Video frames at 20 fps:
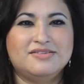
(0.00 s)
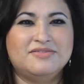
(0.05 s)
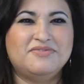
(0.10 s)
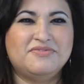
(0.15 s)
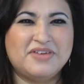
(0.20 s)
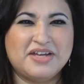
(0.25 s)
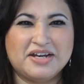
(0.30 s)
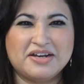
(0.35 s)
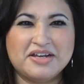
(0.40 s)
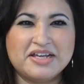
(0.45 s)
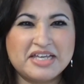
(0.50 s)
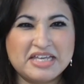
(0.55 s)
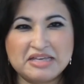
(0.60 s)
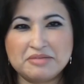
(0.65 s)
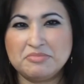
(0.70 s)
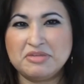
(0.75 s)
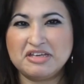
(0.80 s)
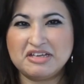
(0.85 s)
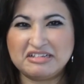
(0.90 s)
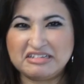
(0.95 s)
It is
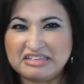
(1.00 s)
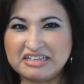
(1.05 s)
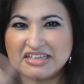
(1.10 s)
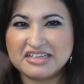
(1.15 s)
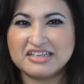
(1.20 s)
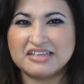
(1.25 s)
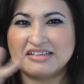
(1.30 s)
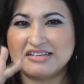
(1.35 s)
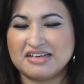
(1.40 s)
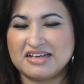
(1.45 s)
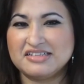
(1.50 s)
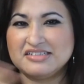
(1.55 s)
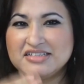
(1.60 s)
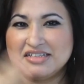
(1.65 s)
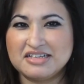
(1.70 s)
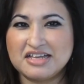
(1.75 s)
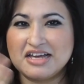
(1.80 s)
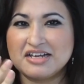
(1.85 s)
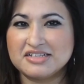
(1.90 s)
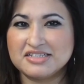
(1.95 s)
very chemically,
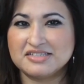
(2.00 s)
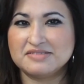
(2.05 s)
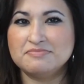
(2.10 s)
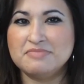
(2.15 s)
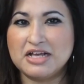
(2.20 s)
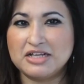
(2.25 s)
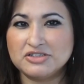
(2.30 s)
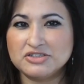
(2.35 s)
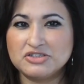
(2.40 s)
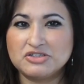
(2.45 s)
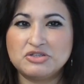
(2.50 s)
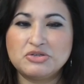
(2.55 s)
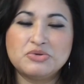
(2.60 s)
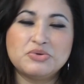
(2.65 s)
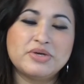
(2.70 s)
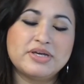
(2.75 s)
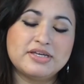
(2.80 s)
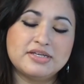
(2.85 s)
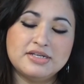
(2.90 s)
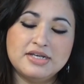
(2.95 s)
it has a lot of
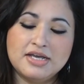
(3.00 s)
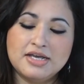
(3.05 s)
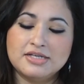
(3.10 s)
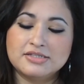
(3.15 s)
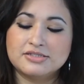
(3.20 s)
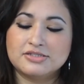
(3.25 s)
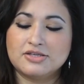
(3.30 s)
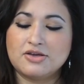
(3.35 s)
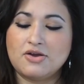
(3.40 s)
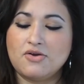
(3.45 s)
smells to it.